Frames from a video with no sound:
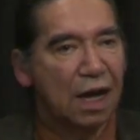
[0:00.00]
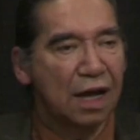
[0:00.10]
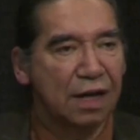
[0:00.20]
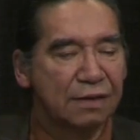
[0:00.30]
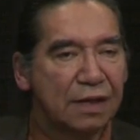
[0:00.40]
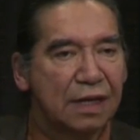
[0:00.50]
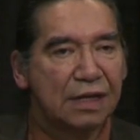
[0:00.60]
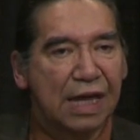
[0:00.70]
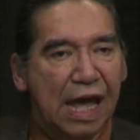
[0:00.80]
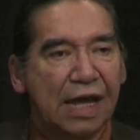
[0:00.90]
uh,
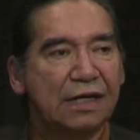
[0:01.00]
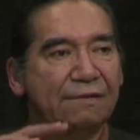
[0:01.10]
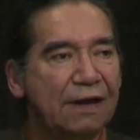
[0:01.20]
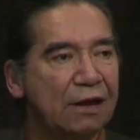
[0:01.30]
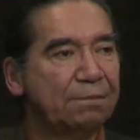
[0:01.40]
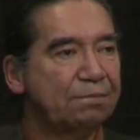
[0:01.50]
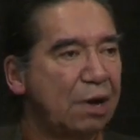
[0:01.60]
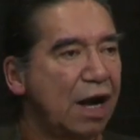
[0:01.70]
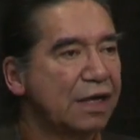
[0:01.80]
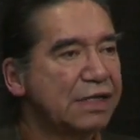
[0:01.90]
they had developed
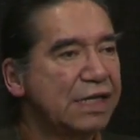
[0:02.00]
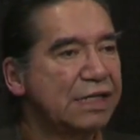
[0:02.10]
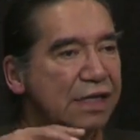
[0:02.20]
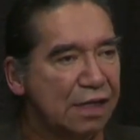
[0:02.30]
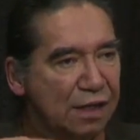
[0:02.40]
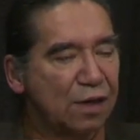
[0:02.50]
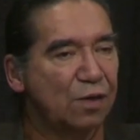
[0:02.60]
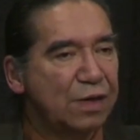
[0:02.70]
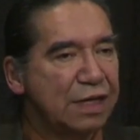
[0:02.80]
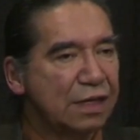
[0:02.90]
policies in the
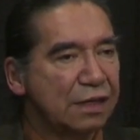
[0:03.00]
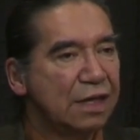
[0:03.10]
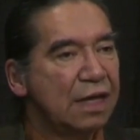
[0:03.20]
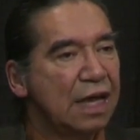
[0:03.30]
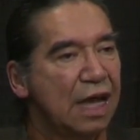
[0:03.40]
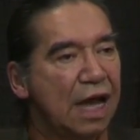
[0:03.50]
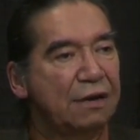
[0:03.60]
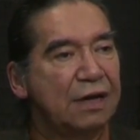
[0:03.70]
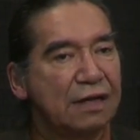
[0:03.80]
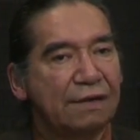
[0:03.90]
colonial
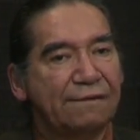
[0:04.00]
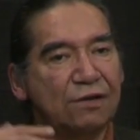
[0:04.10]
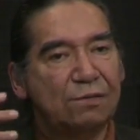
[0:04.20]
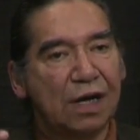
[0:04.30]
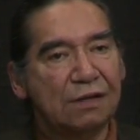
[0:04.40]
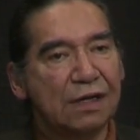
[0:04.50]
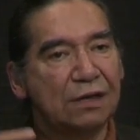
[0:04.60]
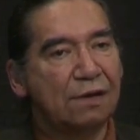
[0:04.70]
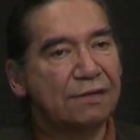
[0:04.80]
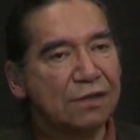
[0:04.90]
areas of New
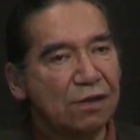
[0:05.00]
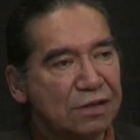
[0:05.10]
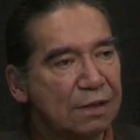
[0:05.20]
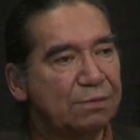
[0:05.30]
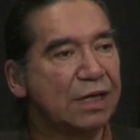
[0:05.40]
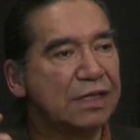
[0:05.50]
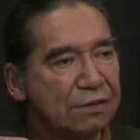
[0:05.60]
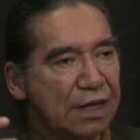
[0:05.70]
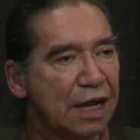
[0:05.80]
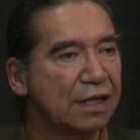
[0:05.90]
Brunswick, Nova Scotia,
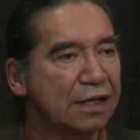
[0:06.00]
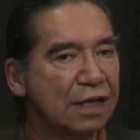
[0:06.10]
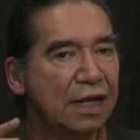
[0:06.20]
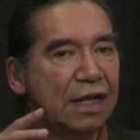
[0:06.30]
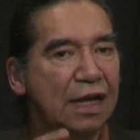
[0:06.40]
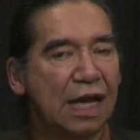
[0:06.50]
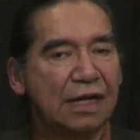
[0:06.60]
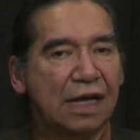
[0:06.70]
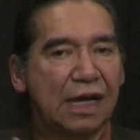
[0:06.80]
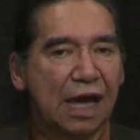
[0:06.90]
Prince Edward Island,
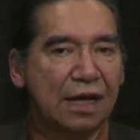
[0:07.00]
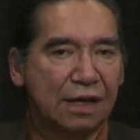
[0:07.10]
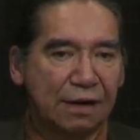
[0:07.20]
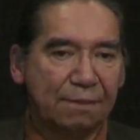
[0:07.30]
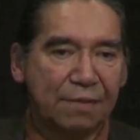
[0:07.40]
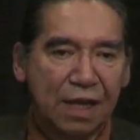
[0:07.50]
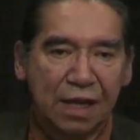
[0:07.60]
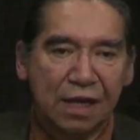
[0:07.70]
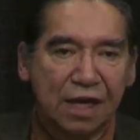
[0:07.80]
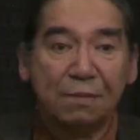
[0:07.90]
and they had a
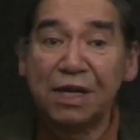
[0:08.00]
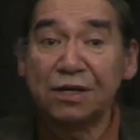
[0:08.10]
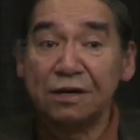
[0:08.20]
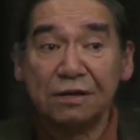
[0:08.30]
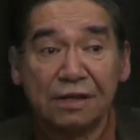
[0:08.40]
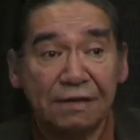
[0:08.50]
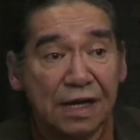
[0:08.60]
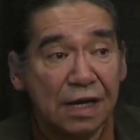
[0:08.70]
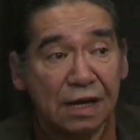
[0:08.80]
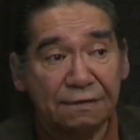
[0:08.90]
commissioners of
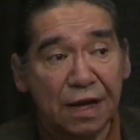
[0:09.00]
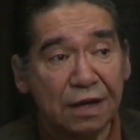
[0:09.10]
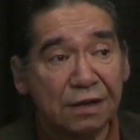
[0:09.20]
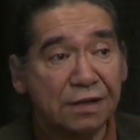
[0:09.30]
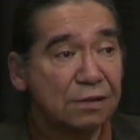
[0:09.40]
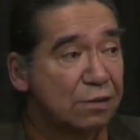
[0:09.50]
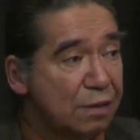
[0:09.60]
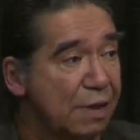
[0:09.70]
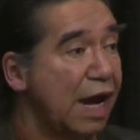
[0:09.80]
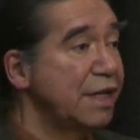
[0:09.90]
Indian Affairs who
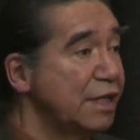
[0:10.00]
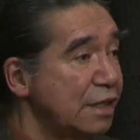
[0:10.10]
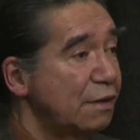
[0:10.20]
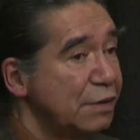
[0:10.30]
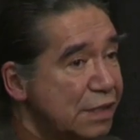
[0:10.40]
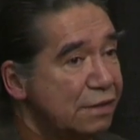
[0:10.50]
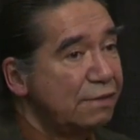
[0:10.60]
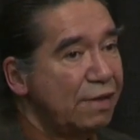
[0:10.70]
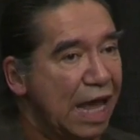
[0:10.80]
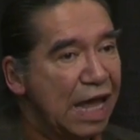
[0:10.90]
were managing the
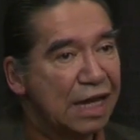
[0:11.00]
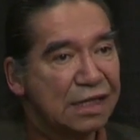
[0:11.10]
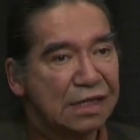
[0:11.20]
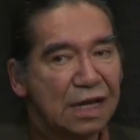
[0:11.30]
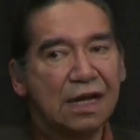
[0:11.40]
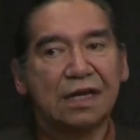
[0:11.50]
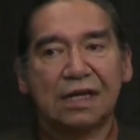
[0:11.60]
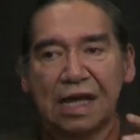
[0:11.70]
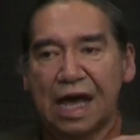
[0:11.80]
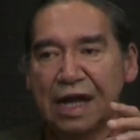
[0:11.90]
reserve lands.
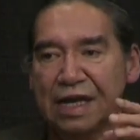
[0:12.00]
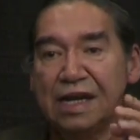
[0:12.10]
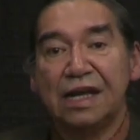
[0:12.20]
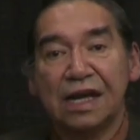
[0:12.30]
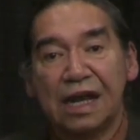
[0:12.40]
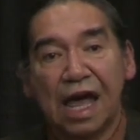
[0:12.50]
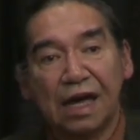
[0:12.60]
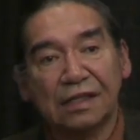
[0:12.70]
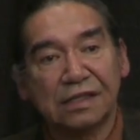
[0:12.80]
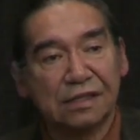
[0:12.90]
They had Indian
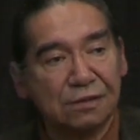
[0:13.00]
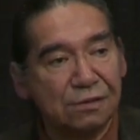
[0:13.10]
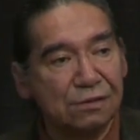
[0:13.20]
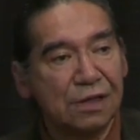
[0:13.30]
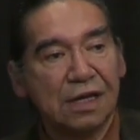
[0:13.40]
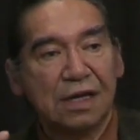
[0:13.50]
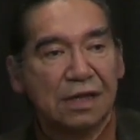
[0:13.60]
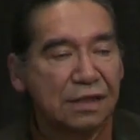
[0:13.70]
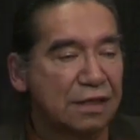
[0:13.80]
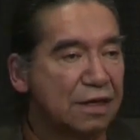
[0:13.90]
Acts to
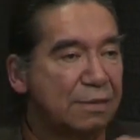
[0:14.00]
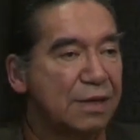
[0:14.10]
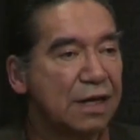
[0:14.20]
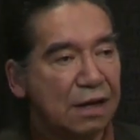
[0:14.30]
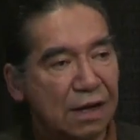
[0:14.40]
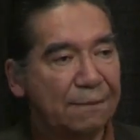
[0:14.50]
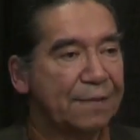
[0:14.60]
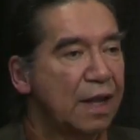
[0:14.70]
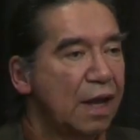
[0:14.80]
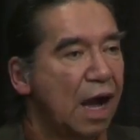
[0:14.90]
determine uh,
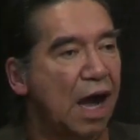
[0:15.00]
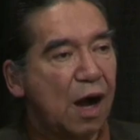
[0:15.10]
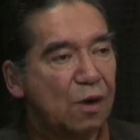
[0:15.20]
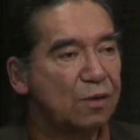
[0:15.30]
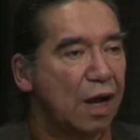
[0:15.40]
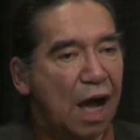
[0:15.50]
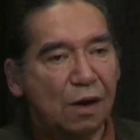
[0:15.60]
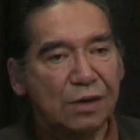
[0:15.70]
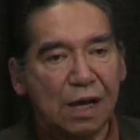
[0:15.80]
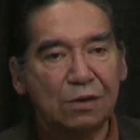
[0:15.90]
how,
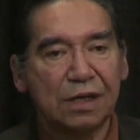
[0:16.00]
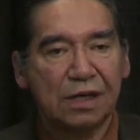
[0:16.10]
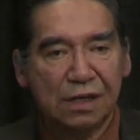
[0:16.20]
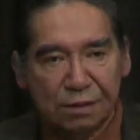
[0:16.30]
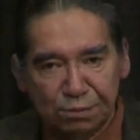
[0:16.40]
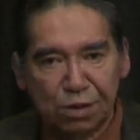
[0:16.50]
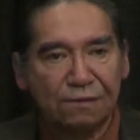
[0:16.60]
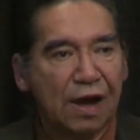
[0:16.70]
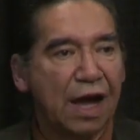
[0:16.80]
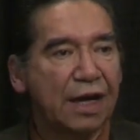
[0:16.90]
how they would
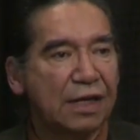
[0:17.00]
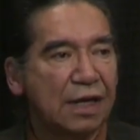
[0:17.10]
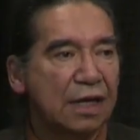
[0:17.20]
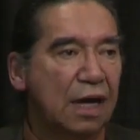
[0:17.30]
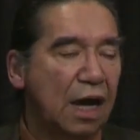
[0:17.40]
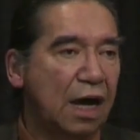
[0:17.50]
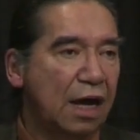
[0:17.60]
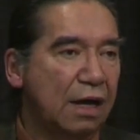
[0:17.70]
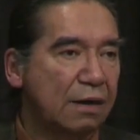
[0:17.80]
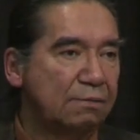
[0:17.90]
provide
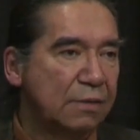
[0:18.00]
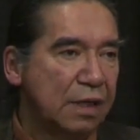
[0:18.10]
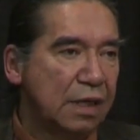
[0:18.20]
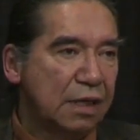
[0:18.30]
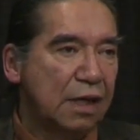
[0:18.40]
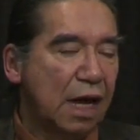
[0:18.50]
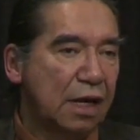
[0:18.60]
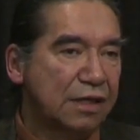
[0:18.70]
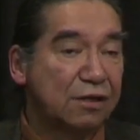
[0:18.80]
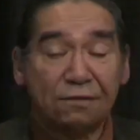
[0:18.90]
uh,
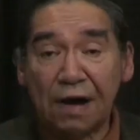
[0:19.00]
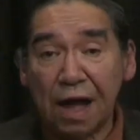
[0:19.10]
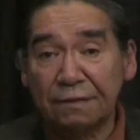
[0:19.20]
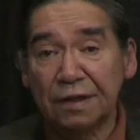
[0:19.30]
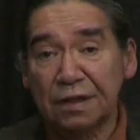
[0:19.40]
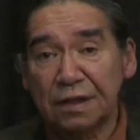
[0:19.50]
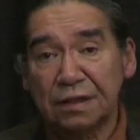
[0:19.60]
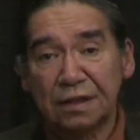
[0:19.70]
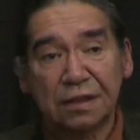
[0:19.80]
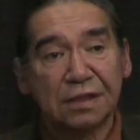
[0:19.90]
uh, survival,
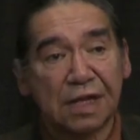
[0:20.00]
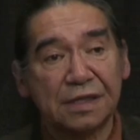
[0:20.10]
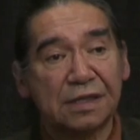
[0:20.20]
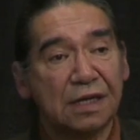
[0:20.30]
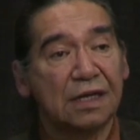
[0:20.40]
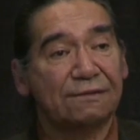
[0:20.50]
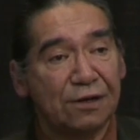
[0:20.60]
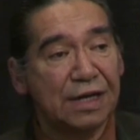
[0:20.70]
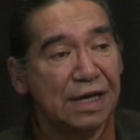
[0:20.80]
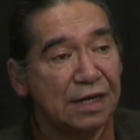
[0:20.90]
sustenance
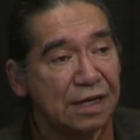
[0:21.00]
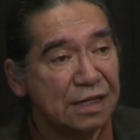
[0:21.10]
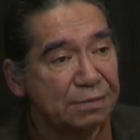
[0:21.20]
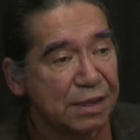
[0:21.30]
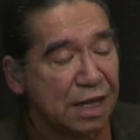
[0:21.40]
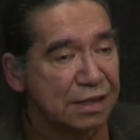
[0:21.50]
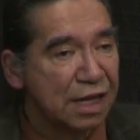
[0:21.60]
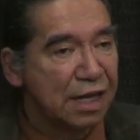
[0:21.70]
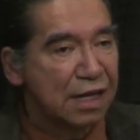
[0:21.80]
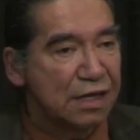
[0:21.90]
for the Indians
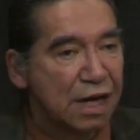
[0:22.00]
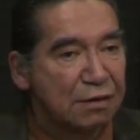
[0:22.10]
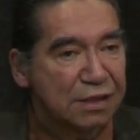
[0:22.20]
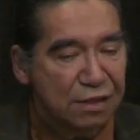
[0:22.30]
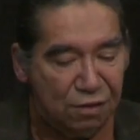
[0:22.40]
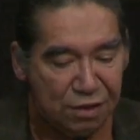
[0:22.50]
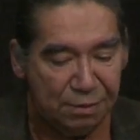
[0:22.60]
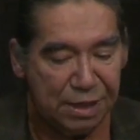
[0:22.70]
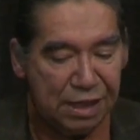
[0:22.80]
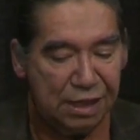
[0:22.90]
because they were
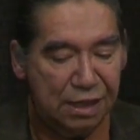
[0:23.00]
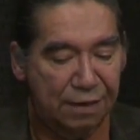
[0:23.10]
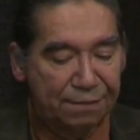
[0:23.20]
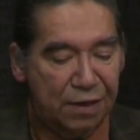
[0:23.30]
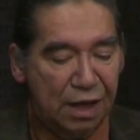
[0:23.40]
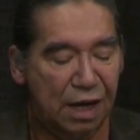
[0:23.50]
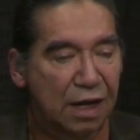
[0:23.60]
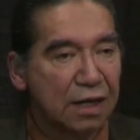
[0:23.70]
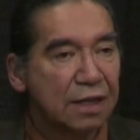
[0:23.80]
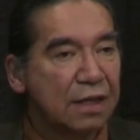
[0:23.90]
slowly being
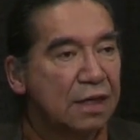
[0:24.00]
uh,